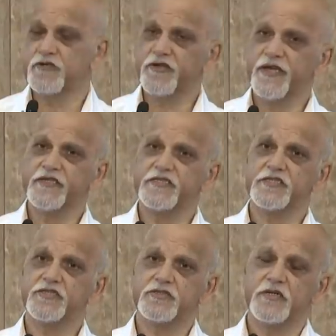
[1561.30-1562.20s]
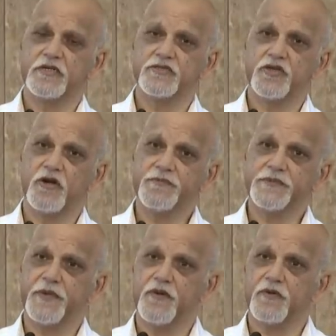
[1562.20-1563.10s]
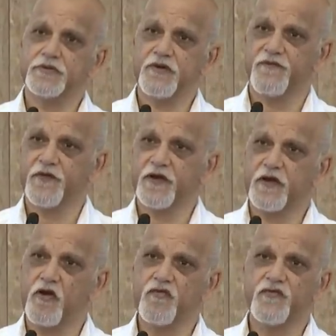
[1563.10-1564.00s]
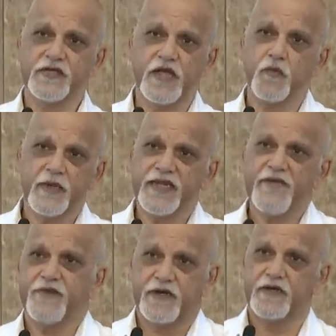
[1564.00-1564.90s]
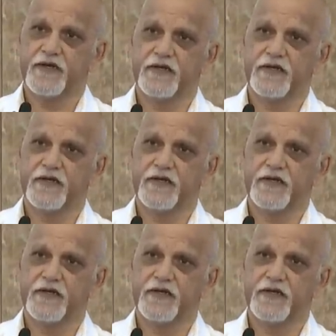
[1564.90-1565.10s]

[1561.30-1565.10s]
to change jobs because of COVID and whatever.